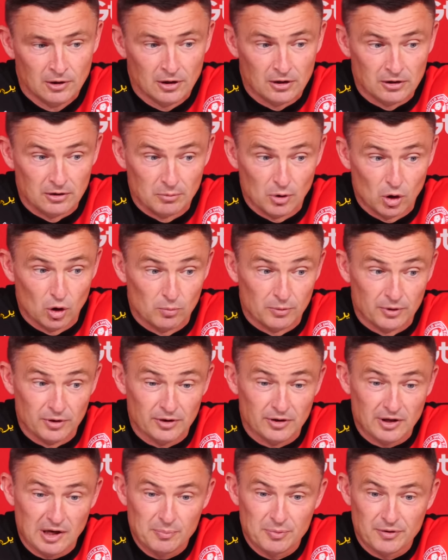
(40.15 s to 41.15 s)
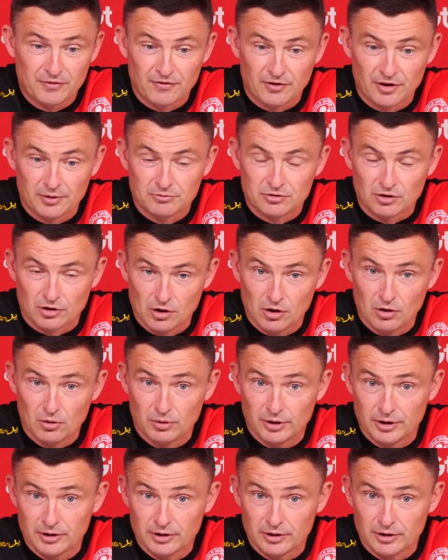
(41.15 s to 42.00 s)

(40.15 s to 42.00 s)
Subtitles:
And the moment that they're happy for him to go,